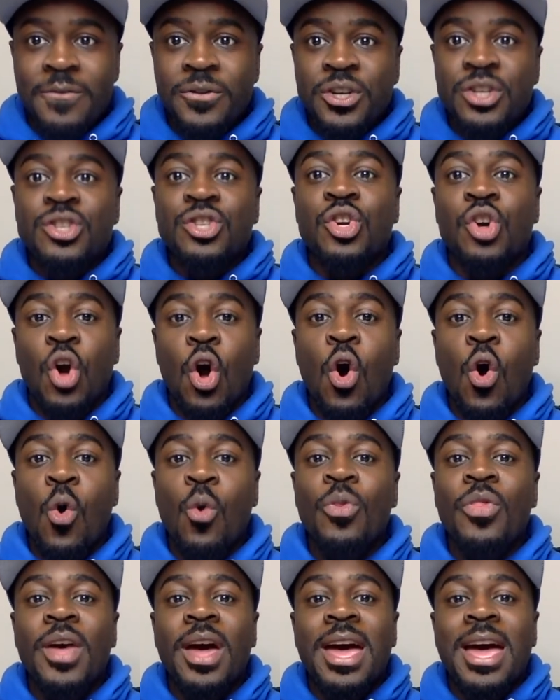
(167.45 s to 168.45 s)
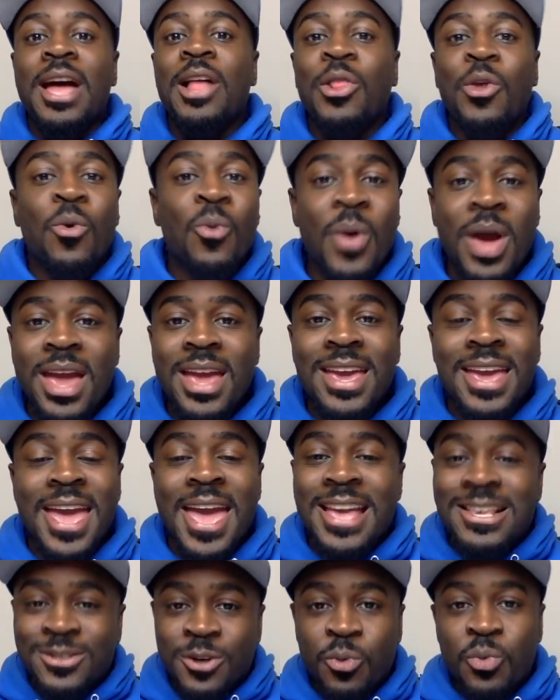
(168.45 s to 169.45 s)
Just go the hell away
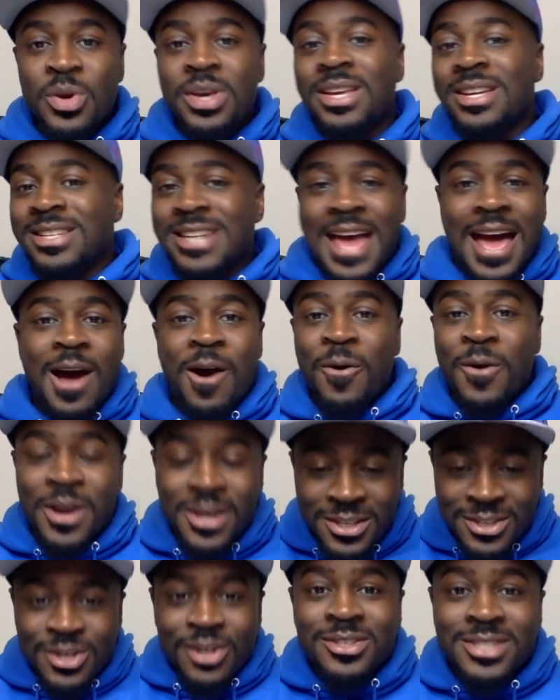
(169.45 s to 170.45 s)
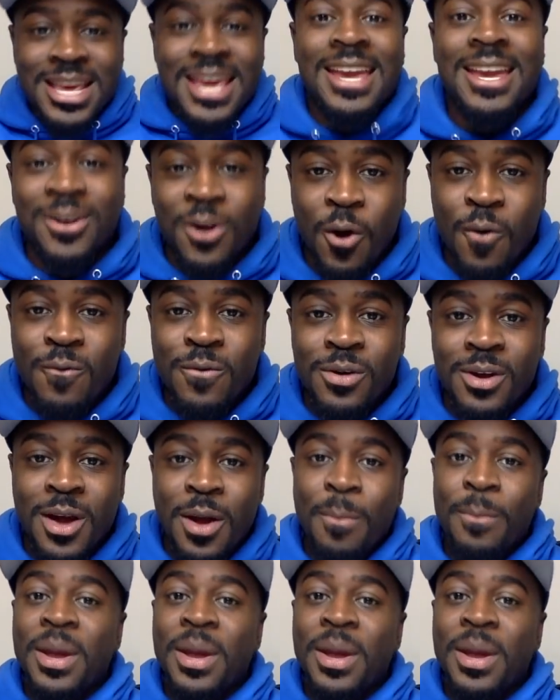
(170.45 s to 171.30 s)
so we can now start taking over.